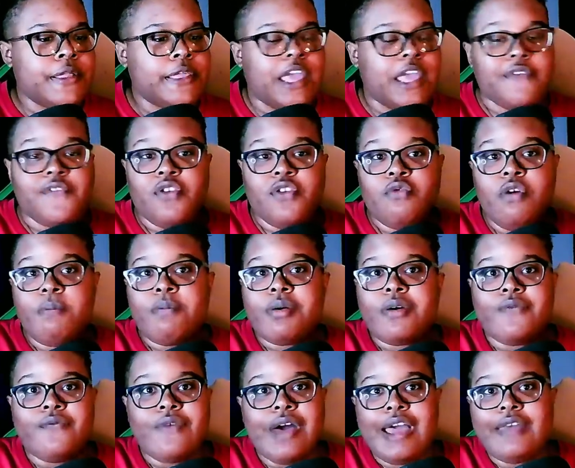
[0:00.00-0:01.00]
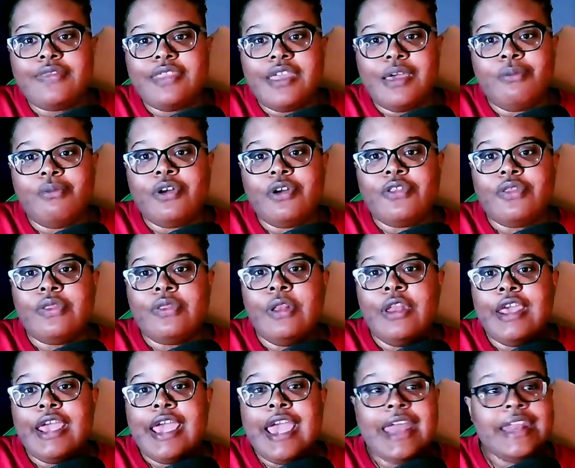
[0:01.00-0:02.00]
if you won't provide them with
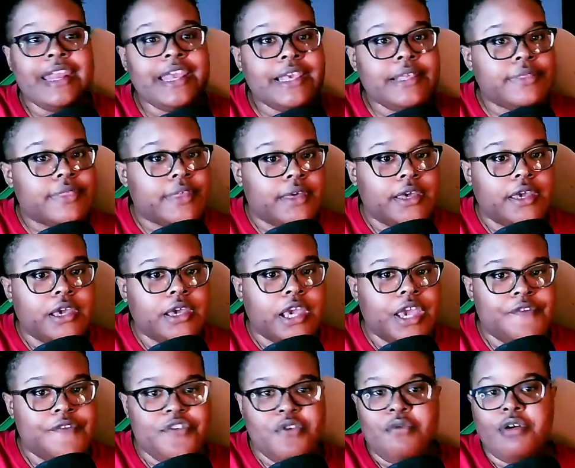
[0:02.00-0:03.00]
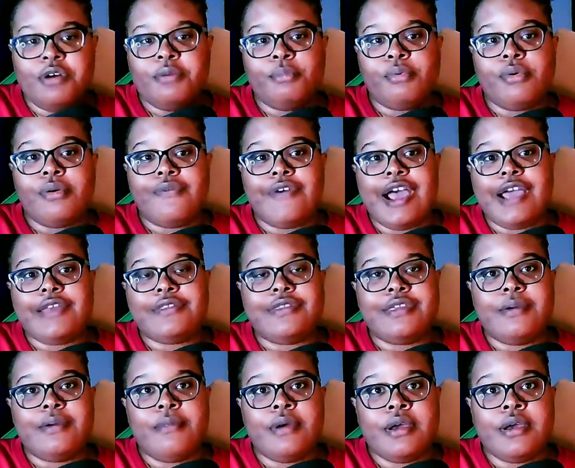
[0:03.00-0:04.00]
anything, if you won't provide
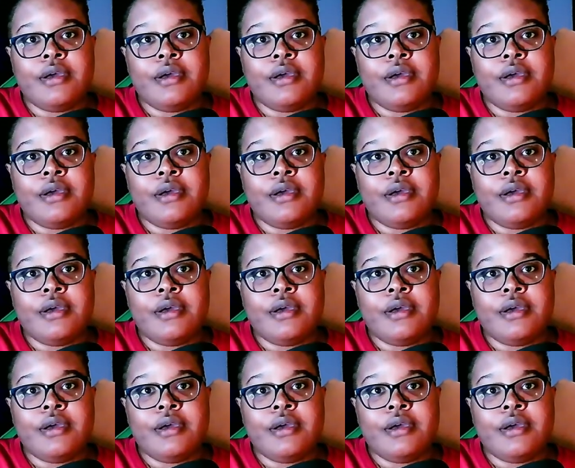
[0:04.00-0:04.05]
them